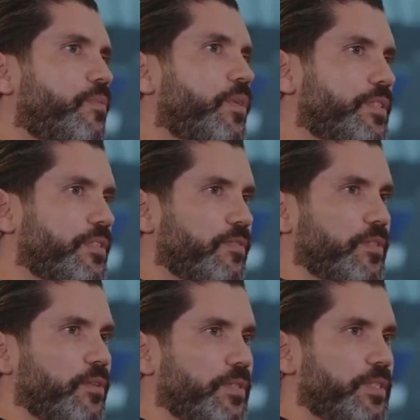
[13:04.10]
positive
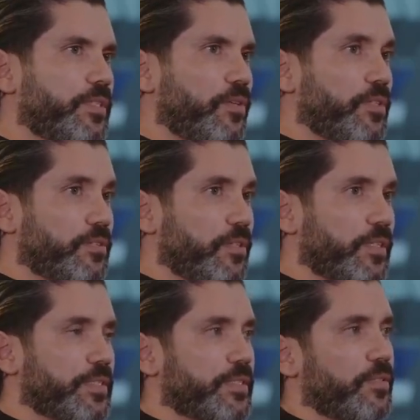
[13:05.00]
on these oil
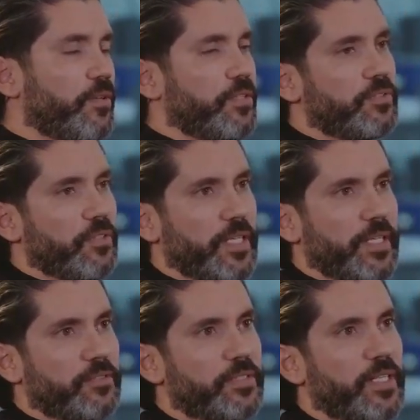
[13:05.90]
stocks
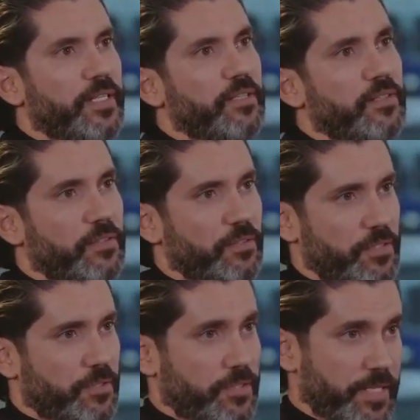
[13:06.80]
like Total,
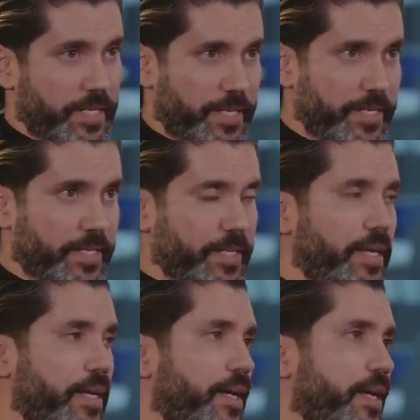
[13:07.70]
oil stocks like Eni.
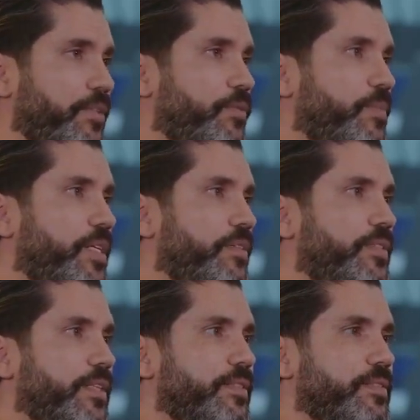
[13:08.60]
And we believe
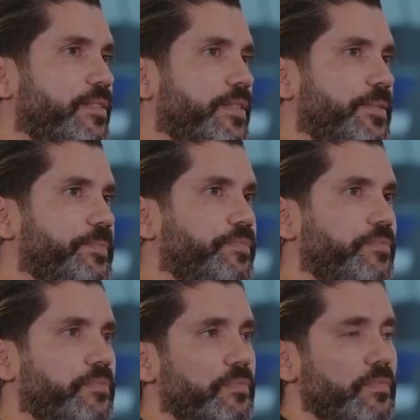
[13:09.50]
that
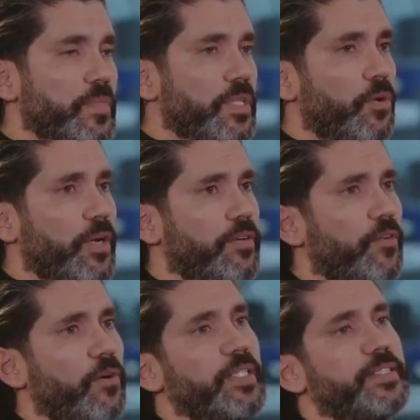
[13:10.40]
going
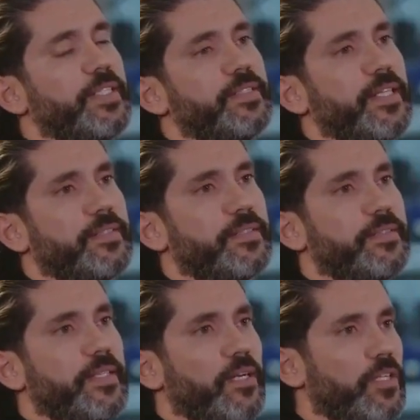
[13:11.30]
forward, seeing that
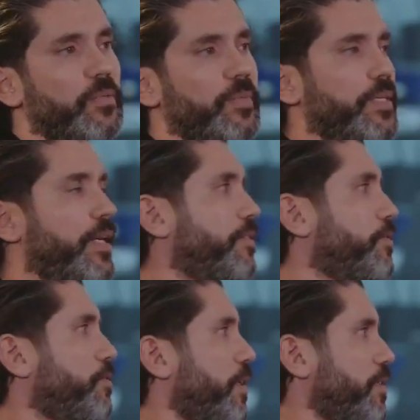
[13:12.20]
the economy, and
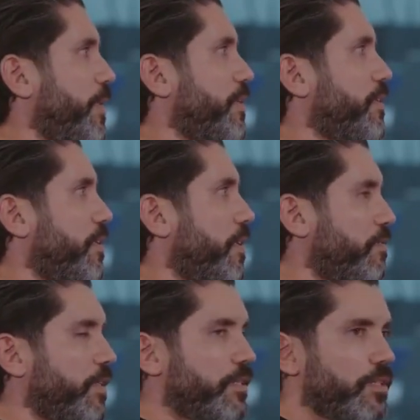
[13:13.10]
we do expect a
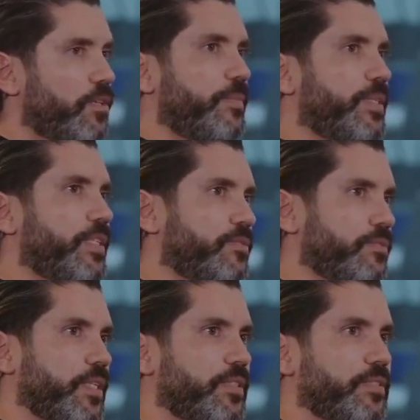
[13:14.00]
recovery in the economy,
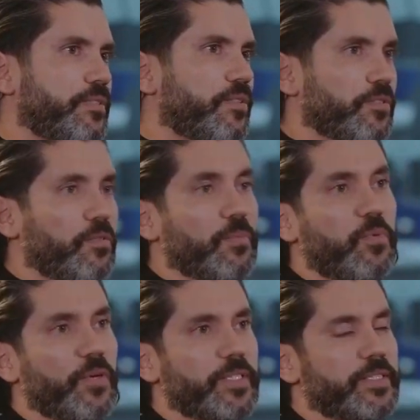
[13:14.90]
that's also
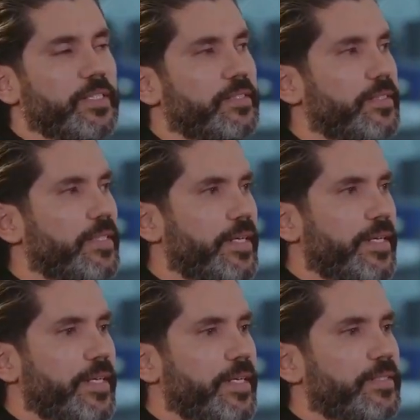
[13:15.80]
important and
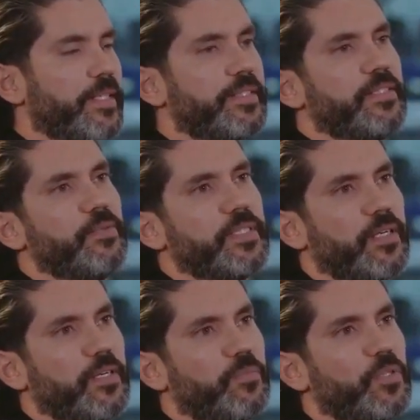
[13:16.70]
ties in with
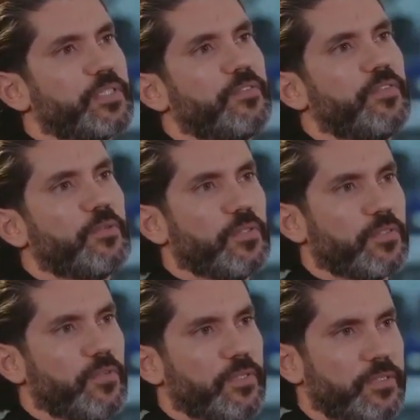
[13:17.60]
our positive
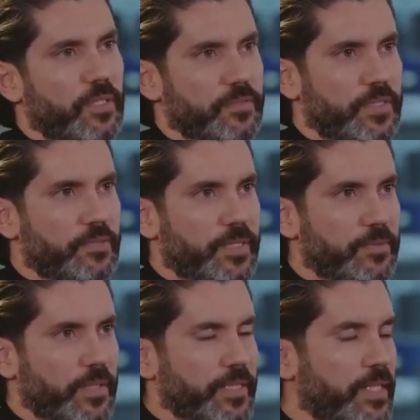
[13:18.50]
outlook for
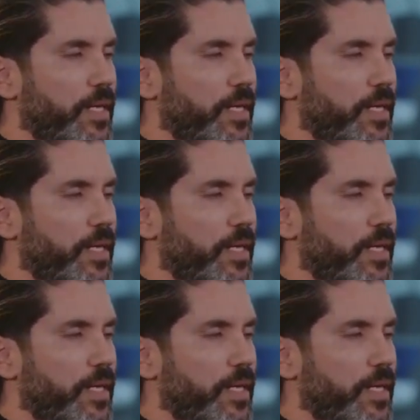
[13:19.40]
2021,